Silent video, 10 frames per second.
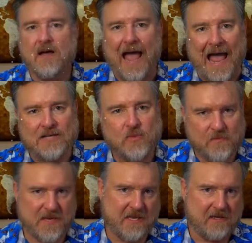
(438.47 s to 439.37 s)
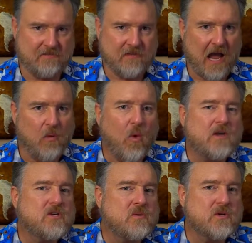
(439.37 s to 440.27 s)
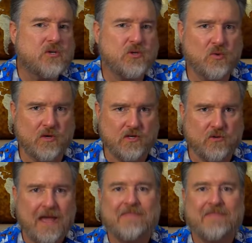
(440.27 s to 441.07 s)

As we begin, I want to assure you